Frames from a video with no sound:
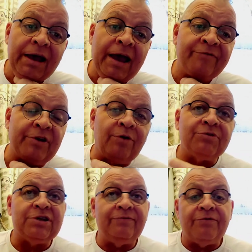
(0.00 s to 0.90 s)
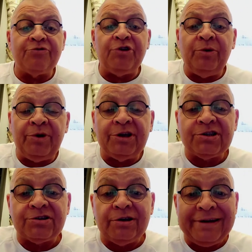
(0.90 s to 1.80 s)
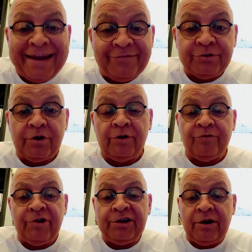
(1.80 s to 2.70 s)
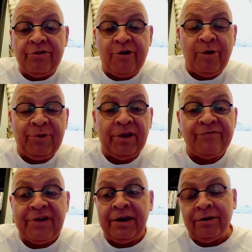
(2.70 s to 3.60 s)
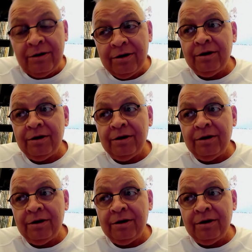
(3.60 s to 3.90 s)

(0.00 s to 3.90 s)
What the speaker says: and then obviously the 3 weeks left of radiotherapy. Then